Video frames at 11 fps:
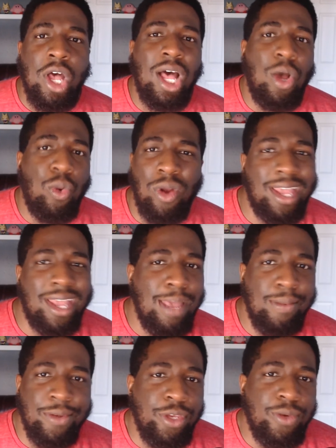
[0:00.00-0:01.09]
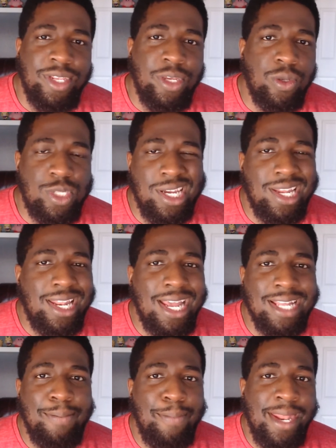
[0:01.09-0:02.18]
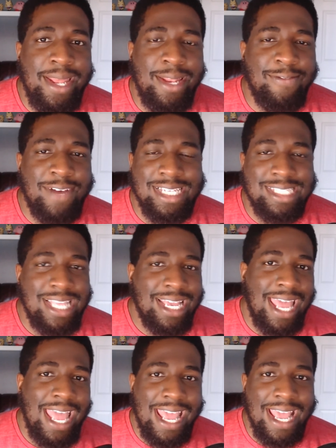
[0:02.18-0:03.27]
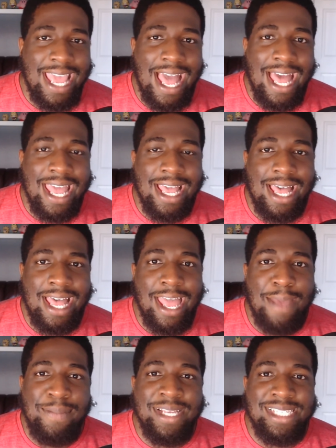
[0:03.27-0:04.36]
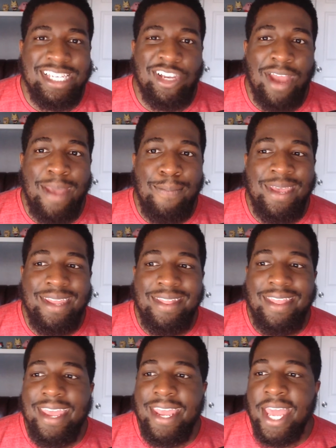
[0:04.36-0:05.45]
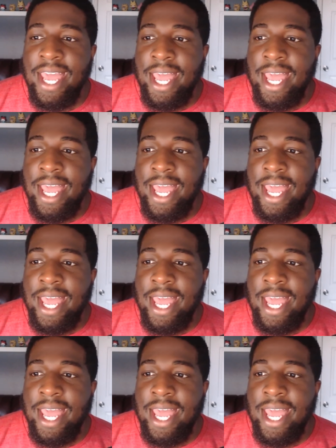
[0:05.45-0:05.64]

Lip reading: or a cable you would use to connect a MIDI device like a AKI, MPC, or MPD.